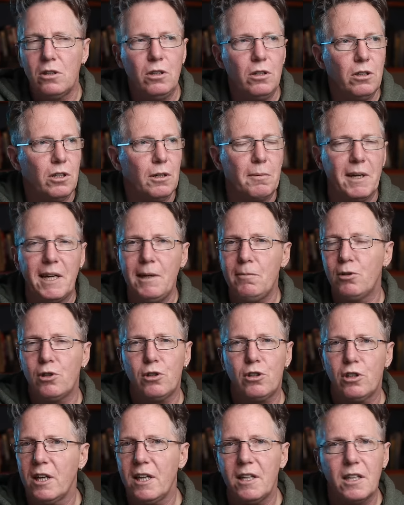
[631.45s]
YouTube keeps
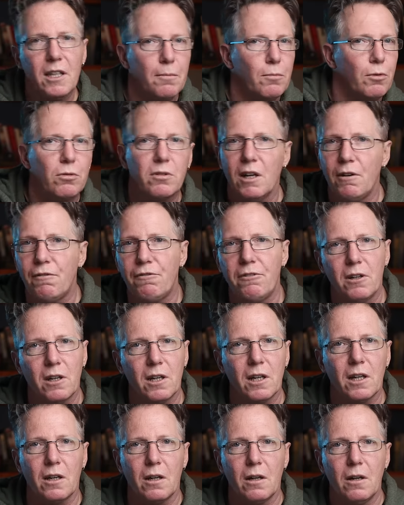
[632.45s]
treating them all
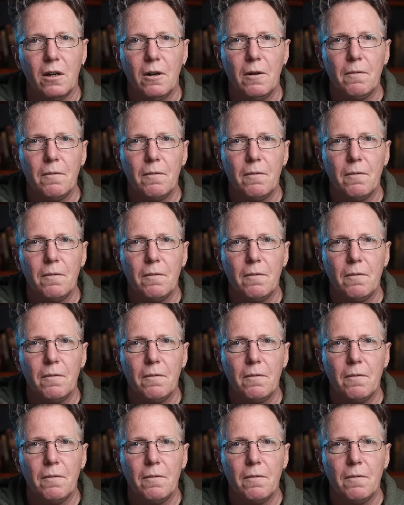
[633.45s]
differently.